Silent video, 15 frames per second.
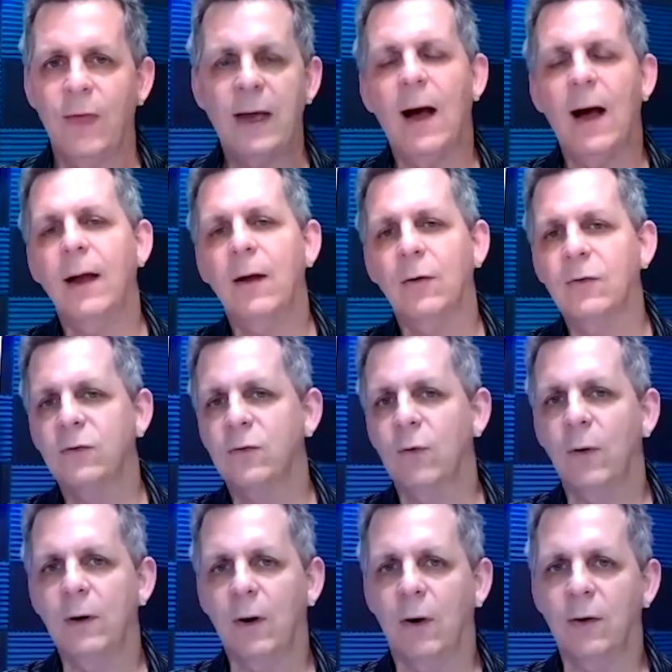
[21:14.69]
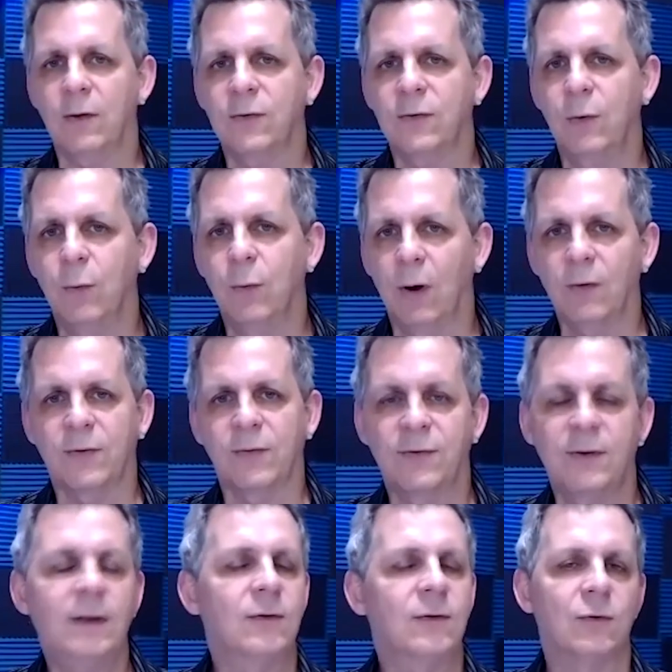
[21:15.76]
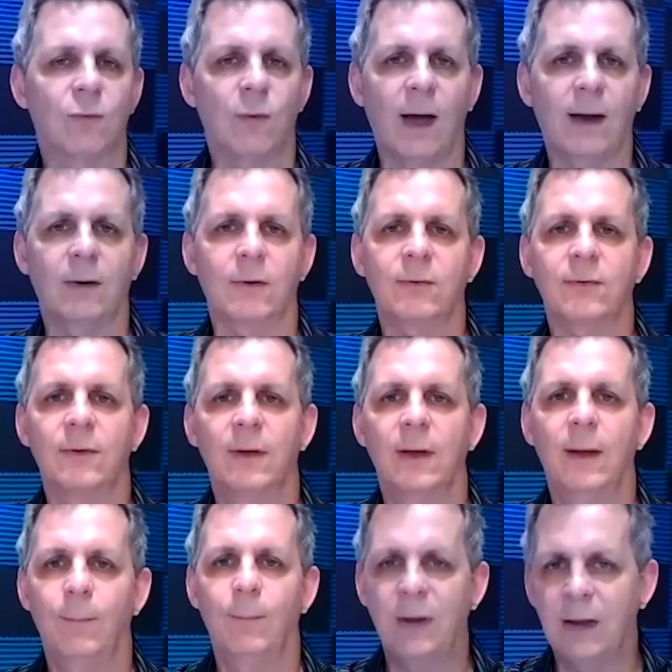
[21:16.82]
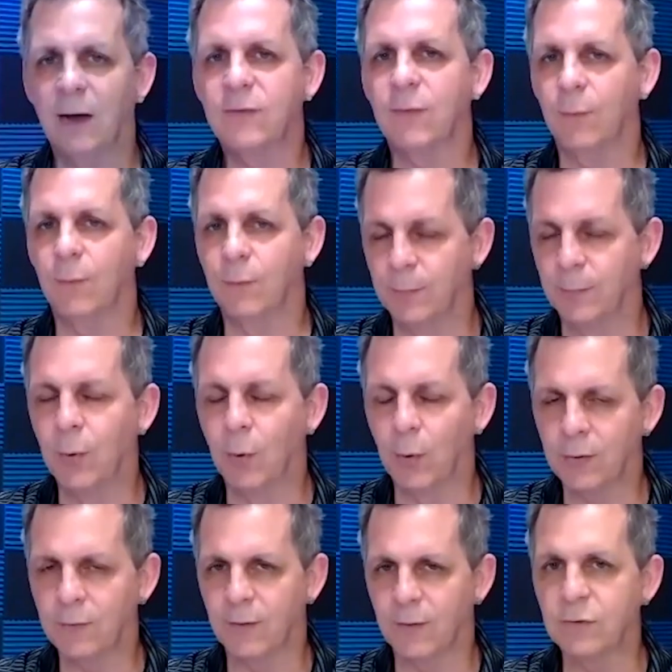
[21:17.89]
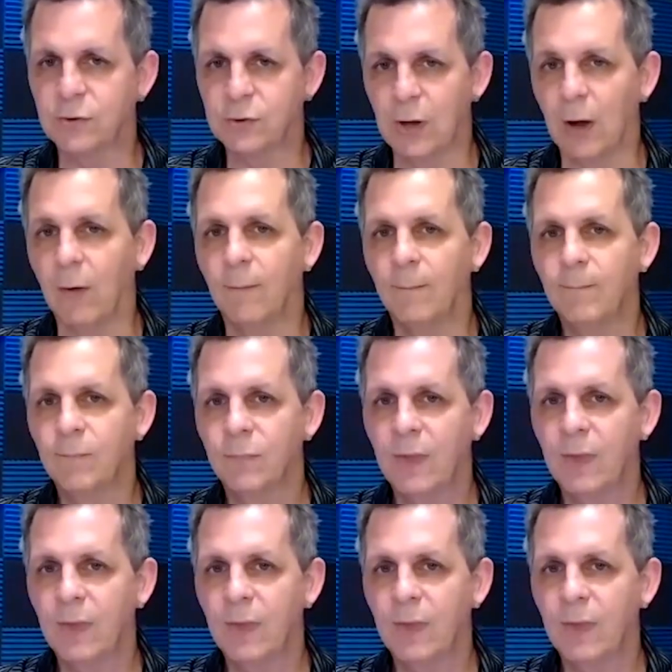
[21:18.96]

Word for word: They hired story artists who were also seasoned writers because it was a board driven show.